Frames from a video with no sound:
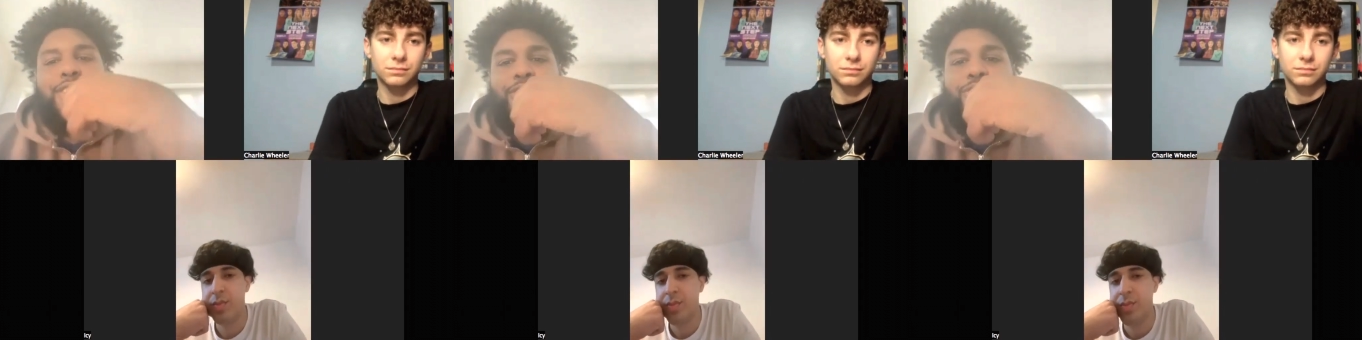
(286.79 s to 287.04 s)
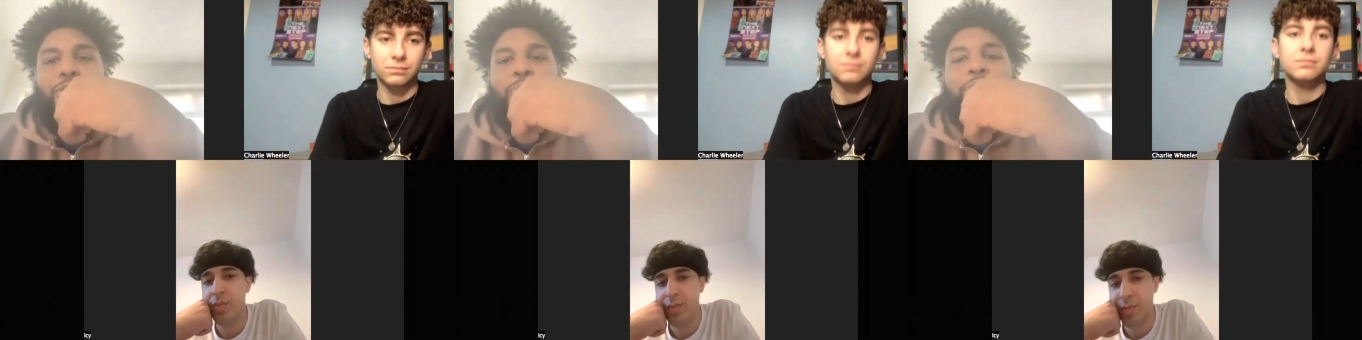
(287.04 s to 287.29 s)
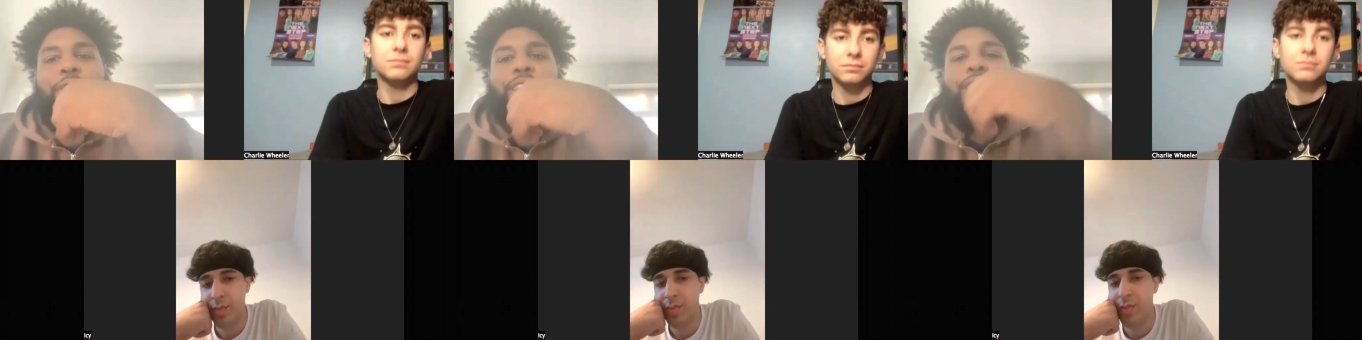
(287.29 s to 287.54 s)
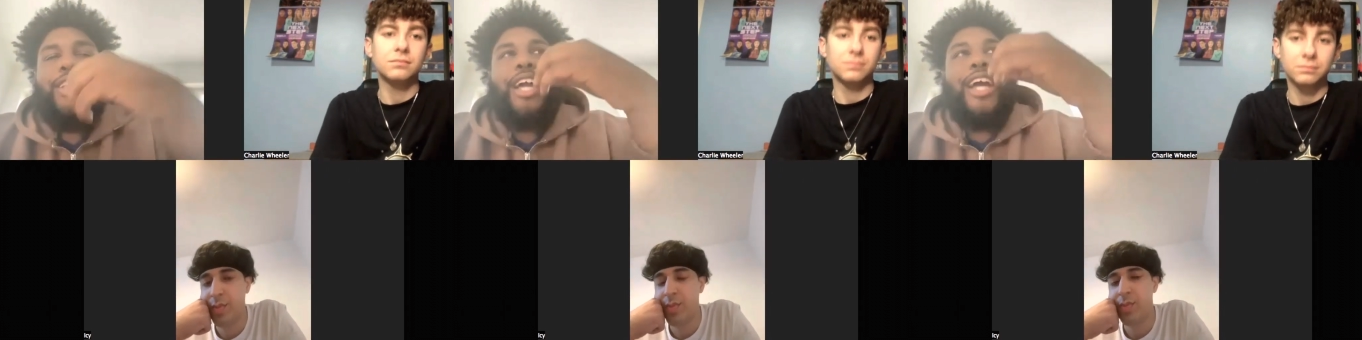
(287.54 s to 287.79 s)
Speaker 1: So we
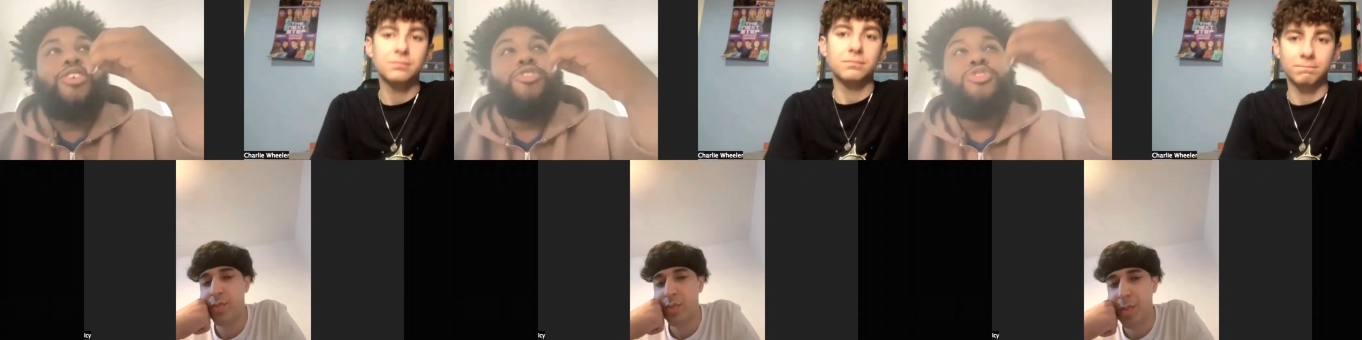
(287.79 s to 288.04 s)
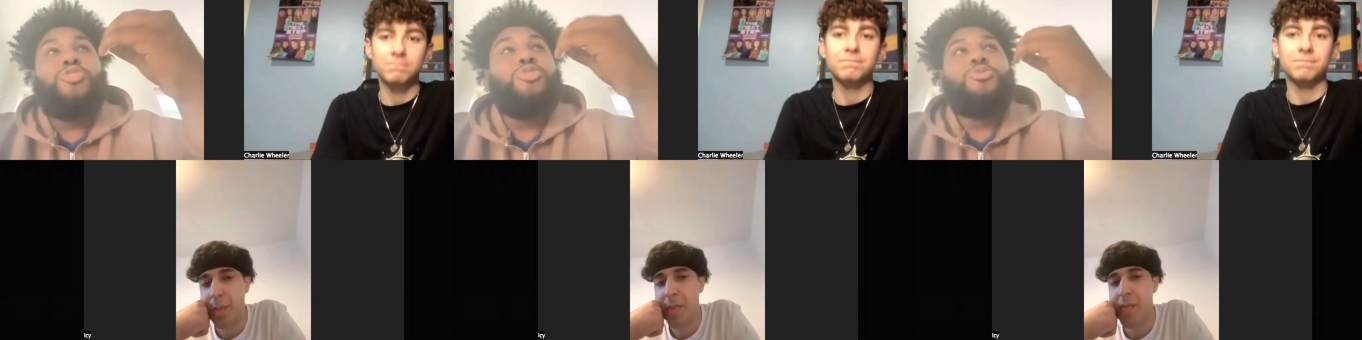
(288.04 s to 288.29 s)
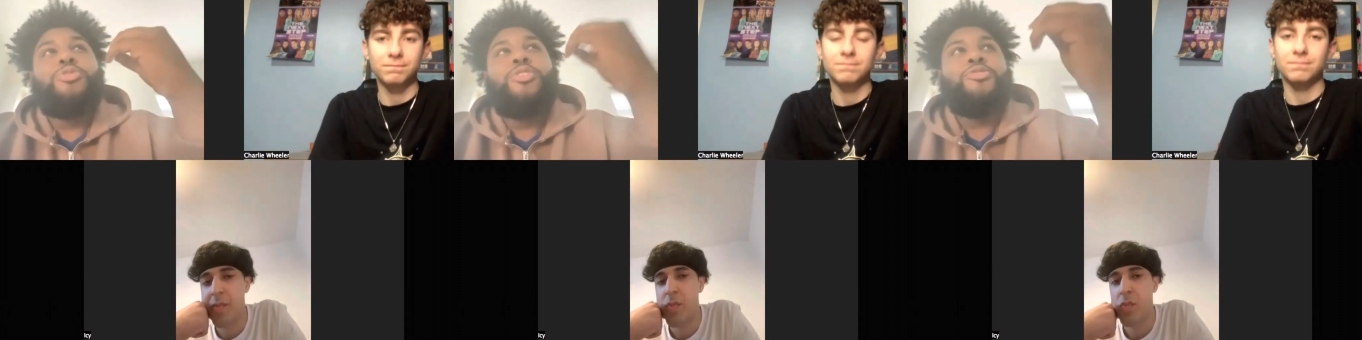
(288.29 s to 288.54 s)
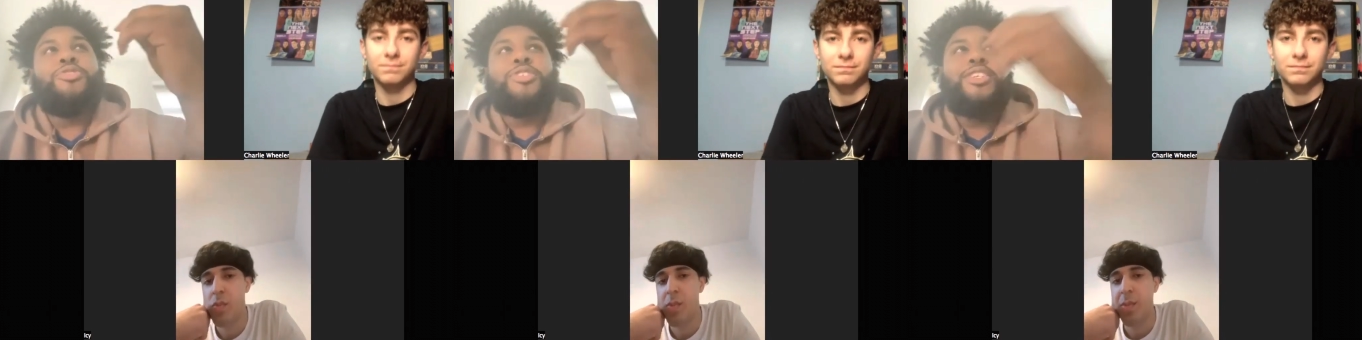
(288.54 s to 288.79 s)
already kind of knew
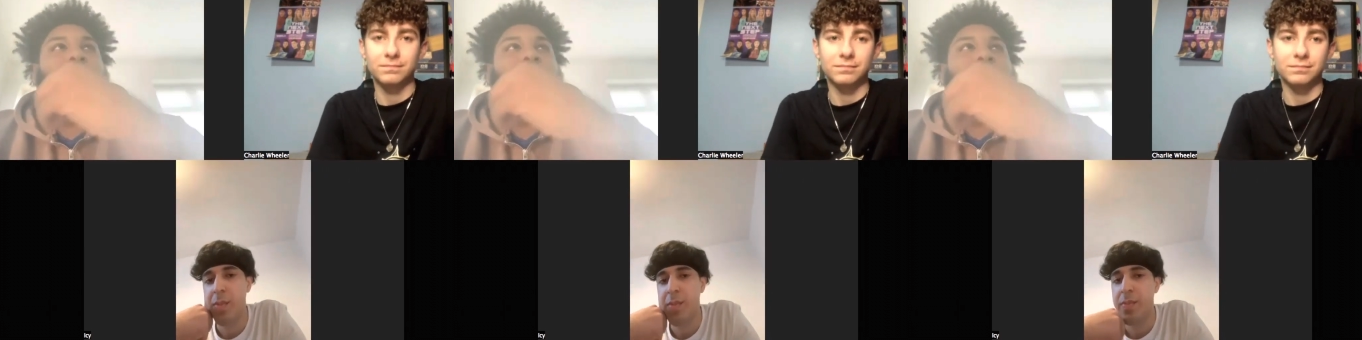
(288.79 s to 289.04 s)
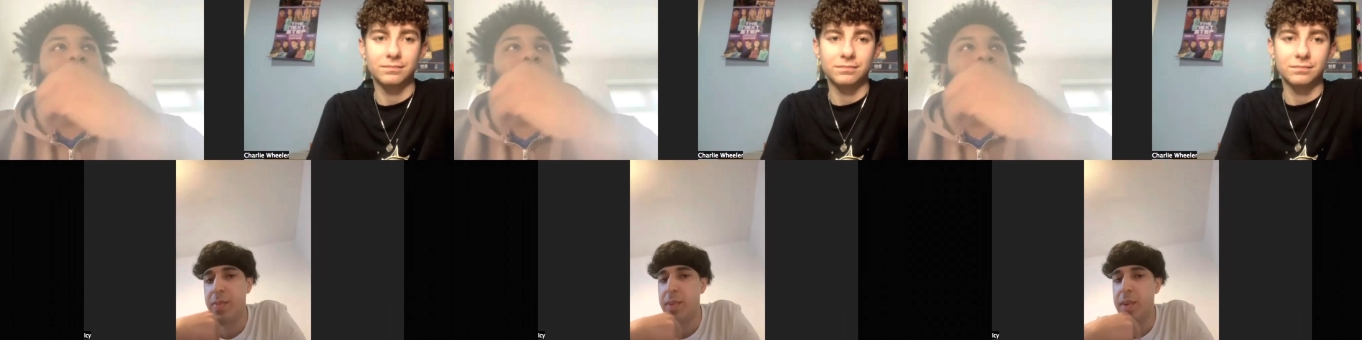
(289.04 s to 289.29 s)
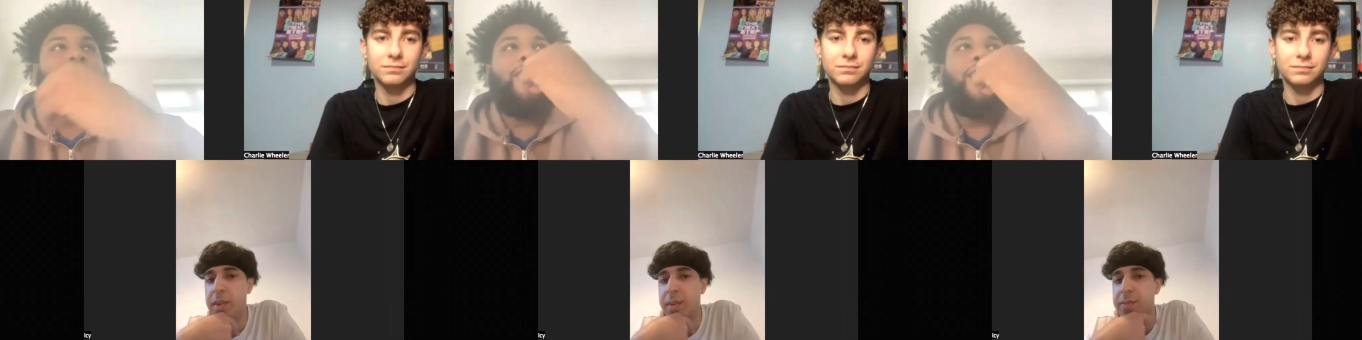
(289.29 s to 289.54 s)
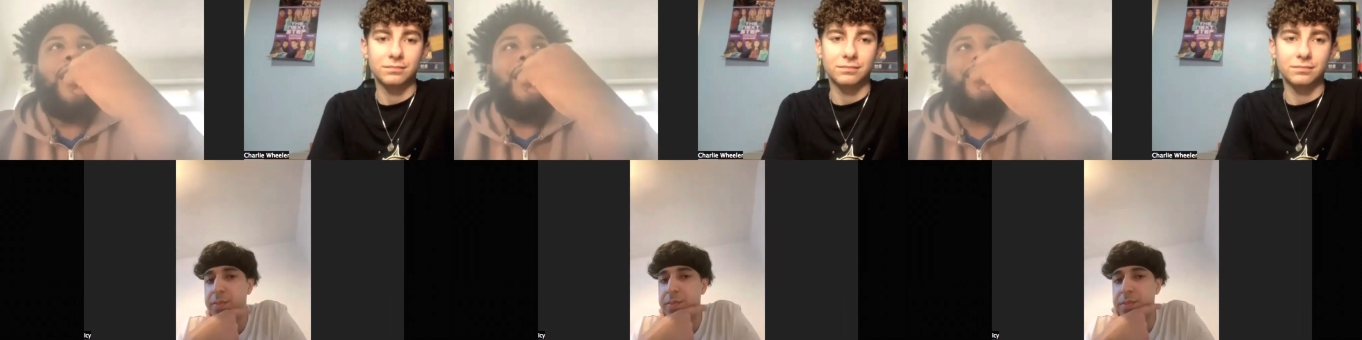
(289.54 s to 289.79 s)
the routine off by
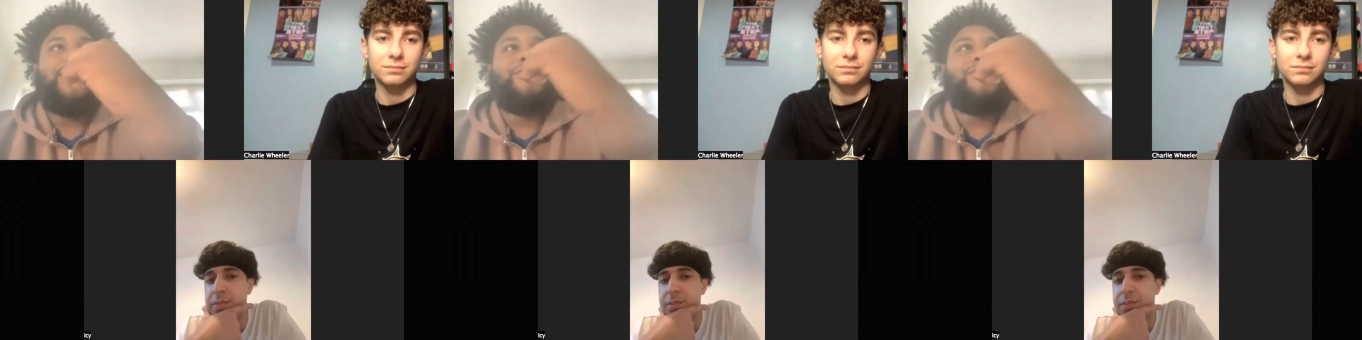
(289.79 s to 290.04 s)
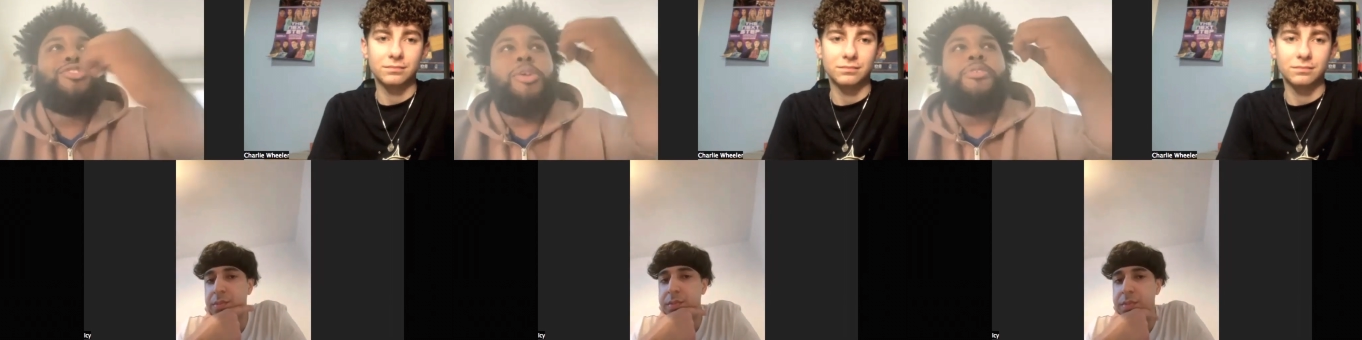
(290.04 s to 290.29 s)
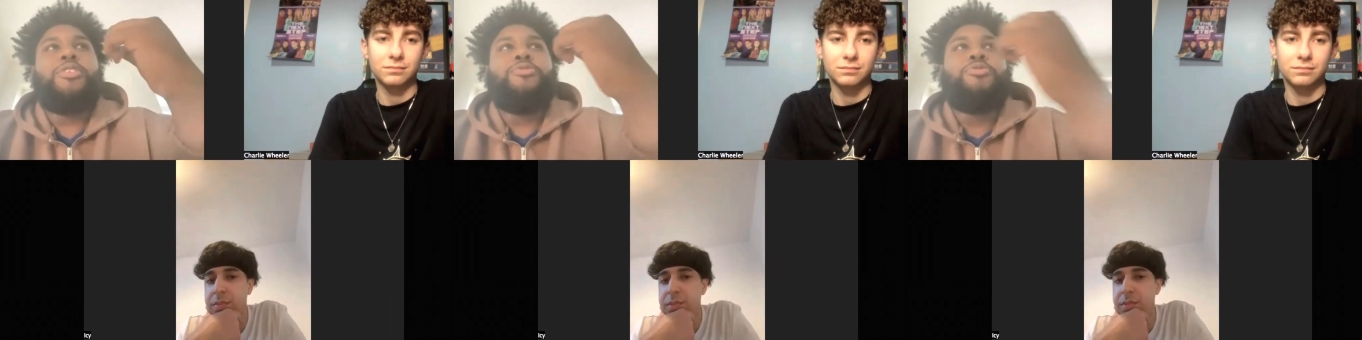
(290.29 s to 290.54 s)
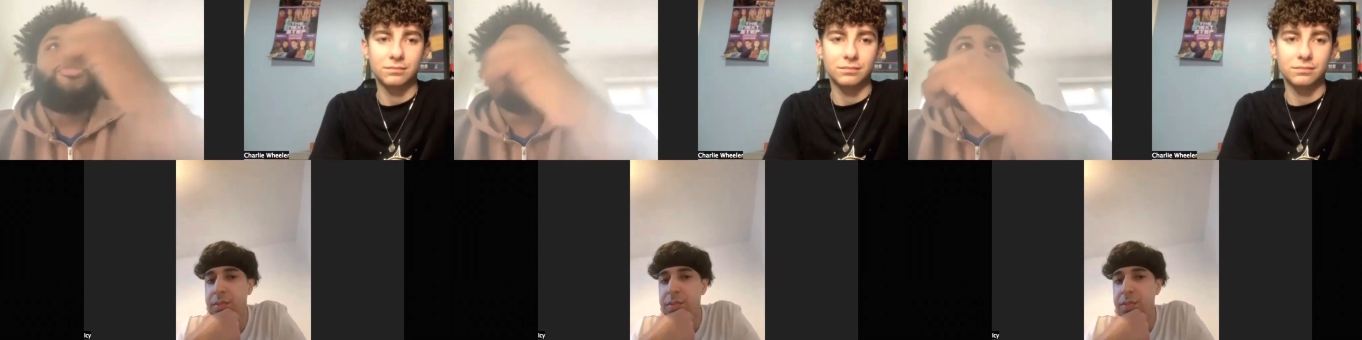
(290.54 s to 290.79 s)
heart. I guess some of the
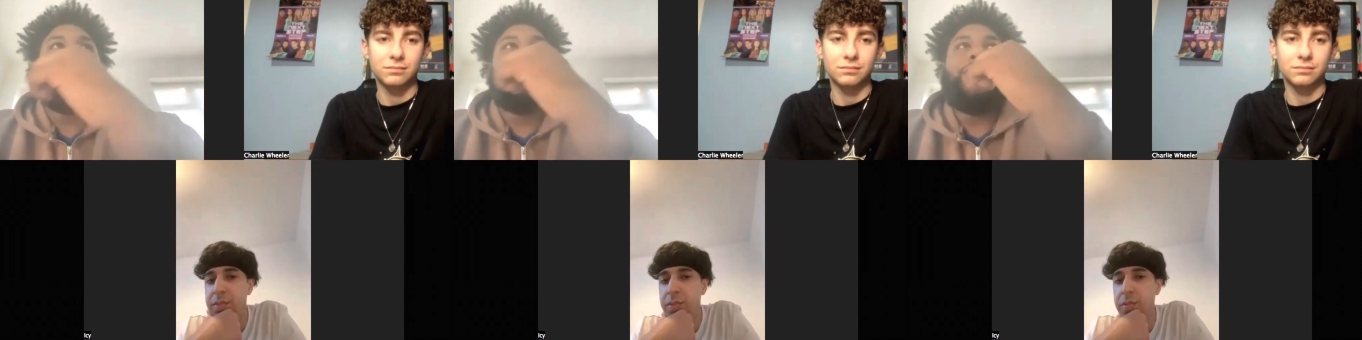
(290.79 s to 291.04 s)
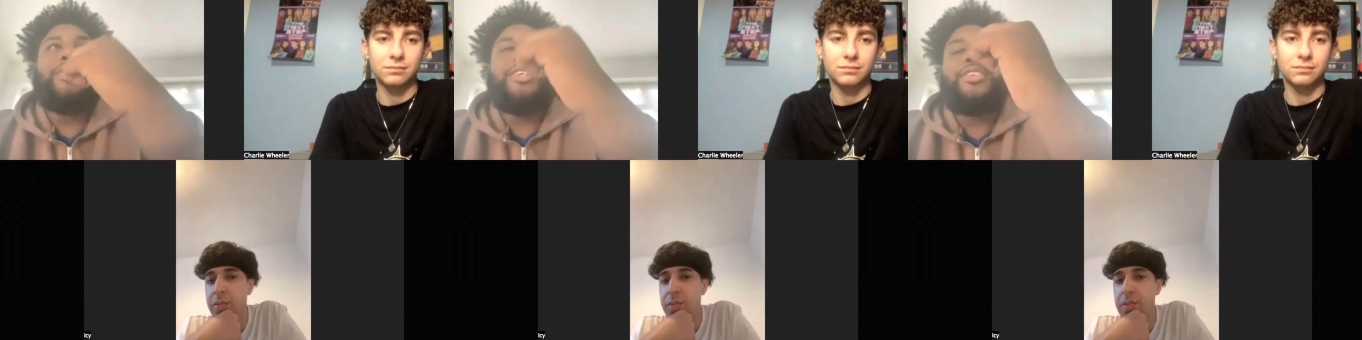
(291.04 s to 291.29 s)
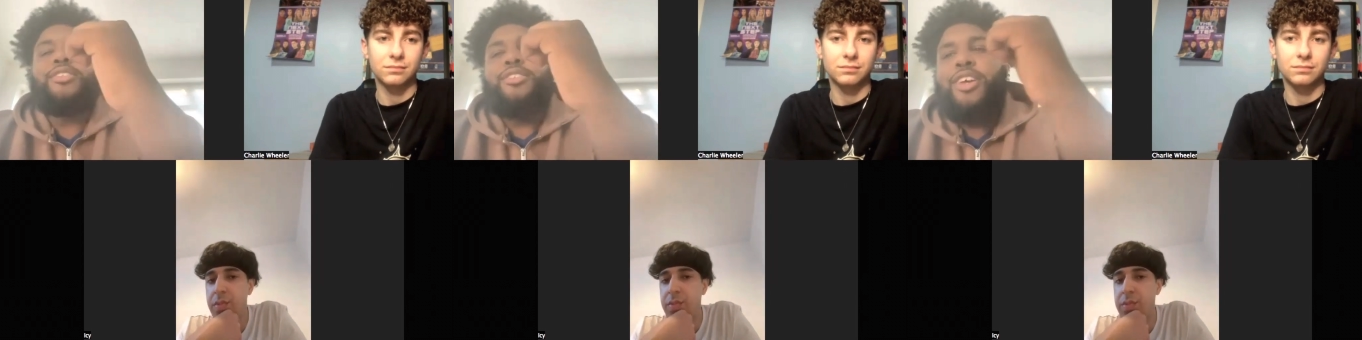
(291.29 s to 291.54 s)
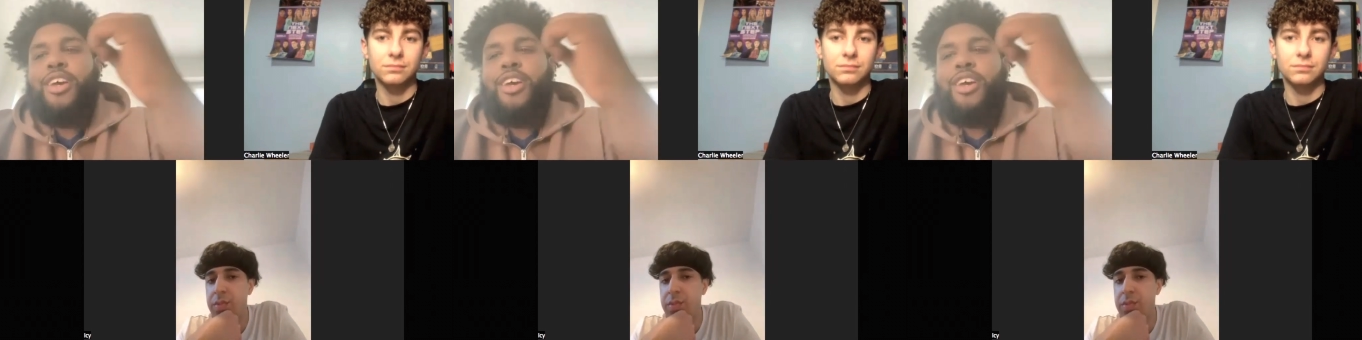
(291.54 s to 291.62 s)
routines that we did